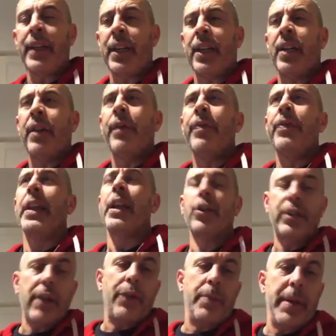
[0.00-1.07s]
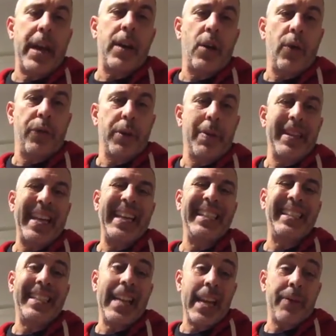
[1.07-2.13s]
That'll definitely be out hopefully by the end of today, if
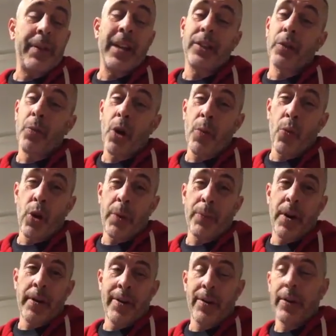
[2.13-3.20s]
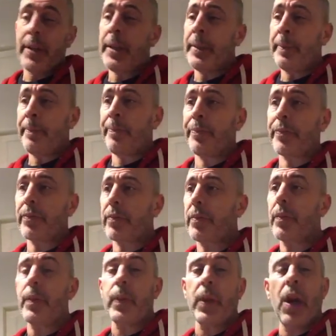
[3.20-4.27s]
not tomorrow morning, bright and early. All
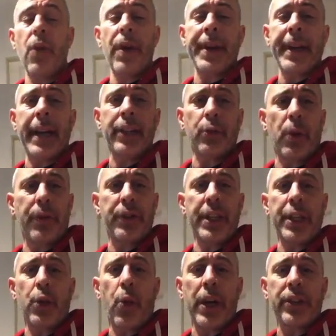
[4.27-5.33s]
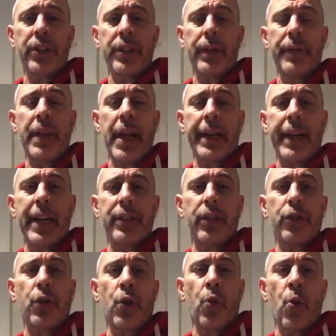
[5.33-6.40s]
right, guys. Well, if there's any questions, if not, guys, let's go to
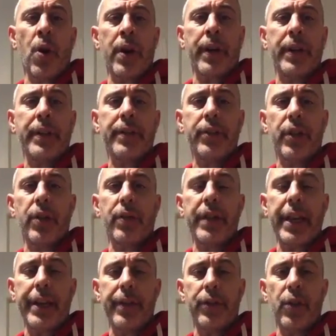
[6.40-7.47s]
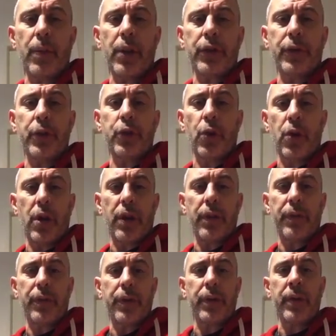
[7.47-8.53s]
work. So thank you so much for
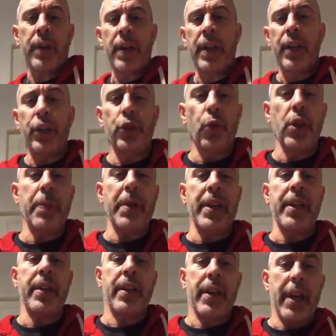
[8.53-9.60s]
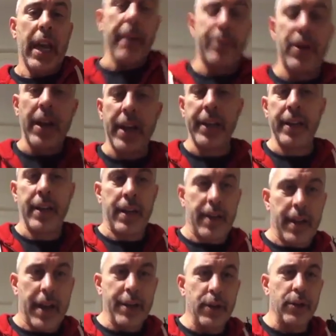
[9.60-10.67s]
joining me. Hey, Brad. I know there's a
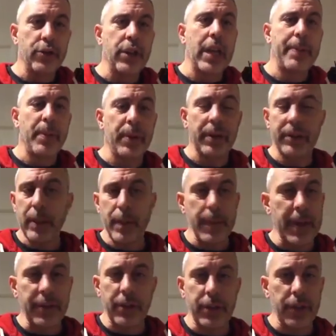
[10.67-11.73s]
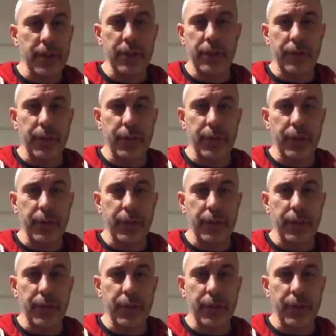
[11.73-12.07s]
lot of people that send me messages for a couple